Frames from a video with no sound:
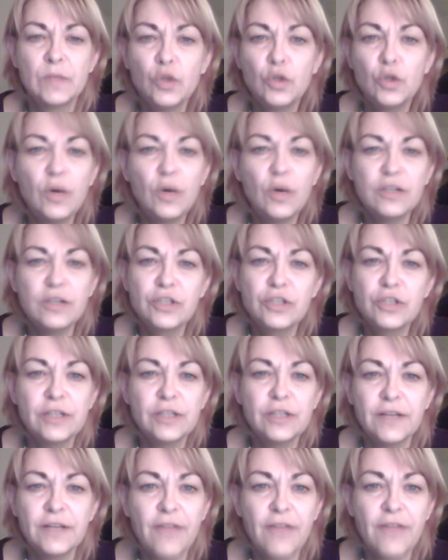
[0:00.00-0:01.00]
Who else could
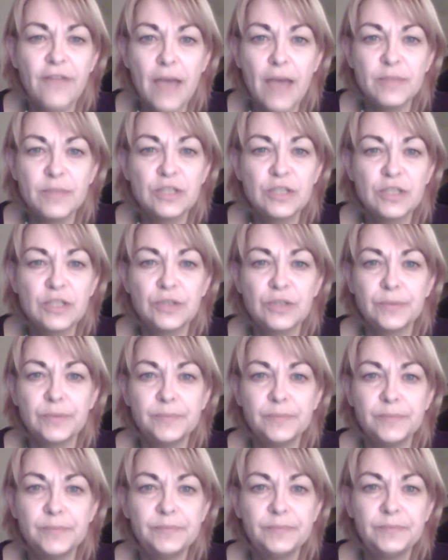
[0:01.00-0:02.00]
it have happened to?
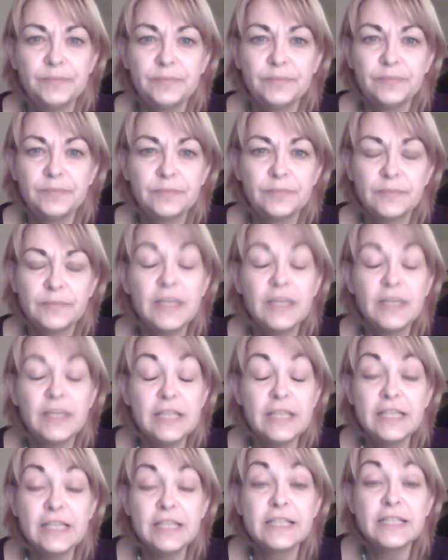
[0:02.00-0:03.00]
It
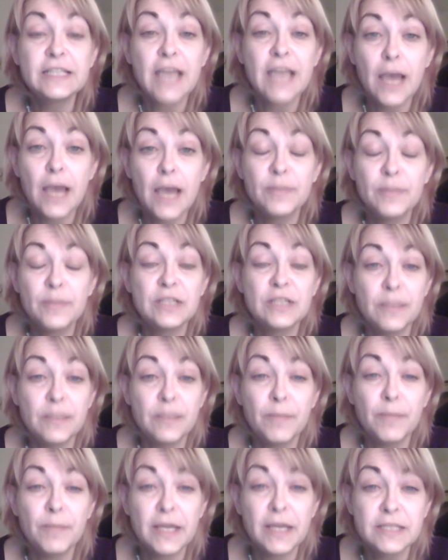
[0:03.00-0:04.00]
needed to happen to the
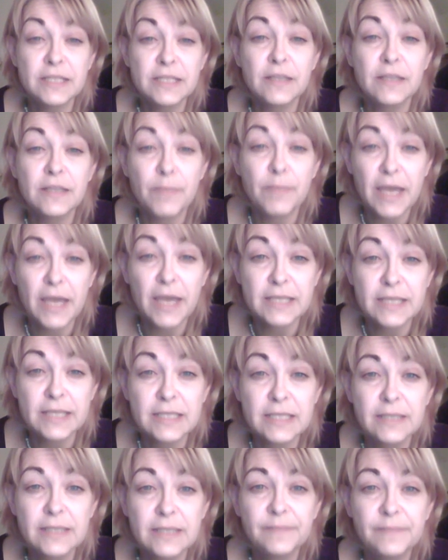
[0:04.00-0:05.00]
best of the best.
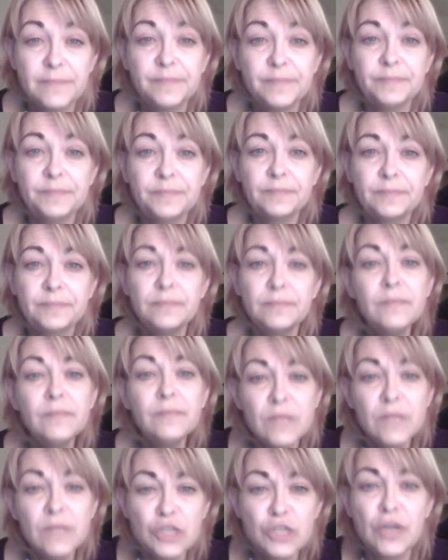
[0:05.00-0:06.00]

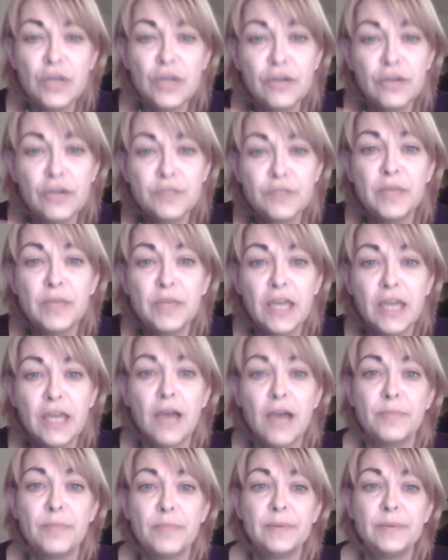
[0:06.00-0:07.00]
So now speak
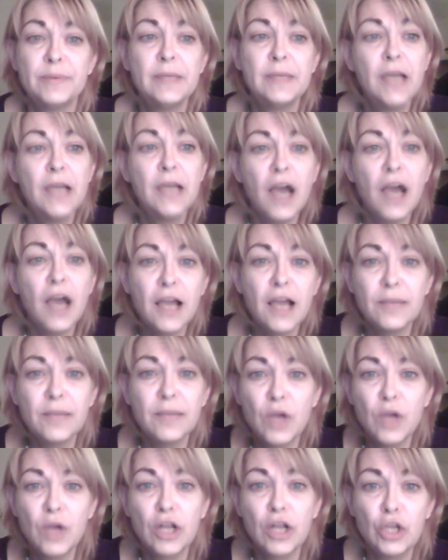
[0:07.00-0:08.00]
up. I
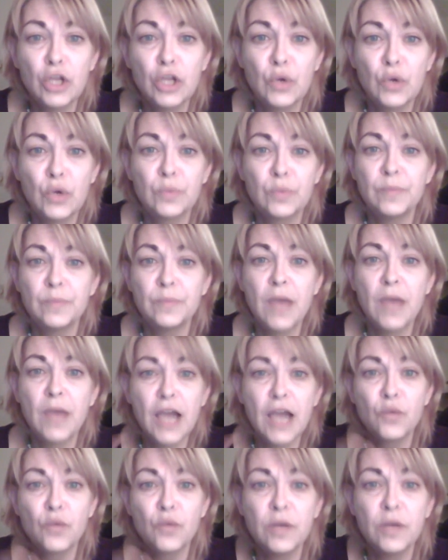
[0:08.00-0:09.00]
am not alone.
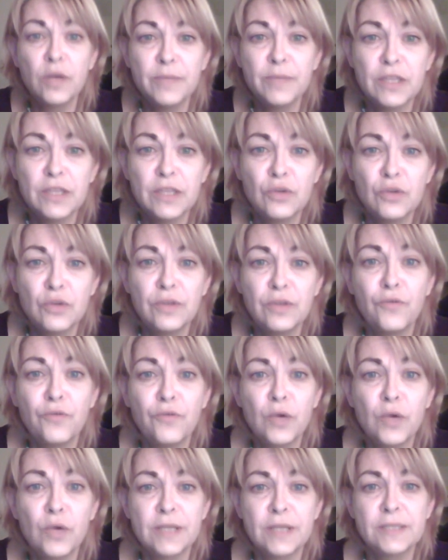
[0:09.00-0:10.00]
I don't want to be the only
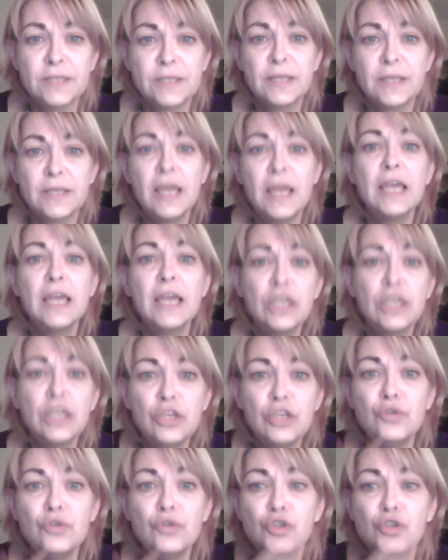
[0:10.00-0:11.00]
voice.
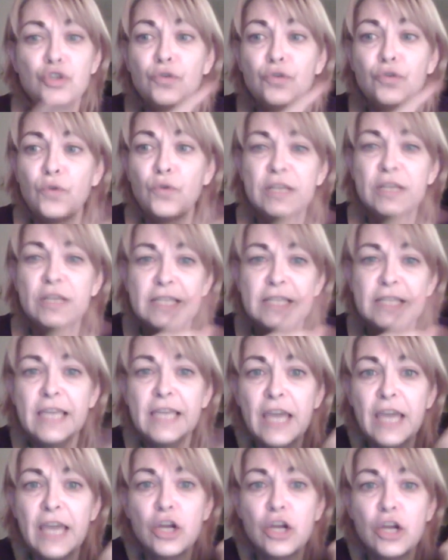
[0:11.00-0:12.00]
Use your voice.
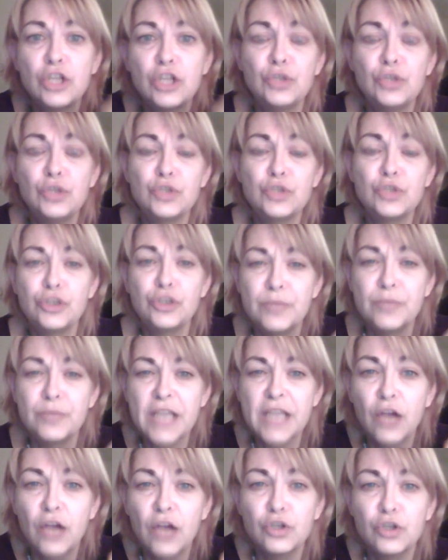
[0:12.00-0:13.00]
Get on YouTube.
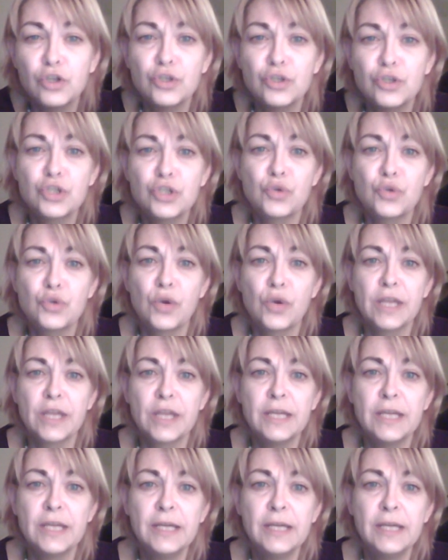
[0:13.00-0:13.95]
Tell your story.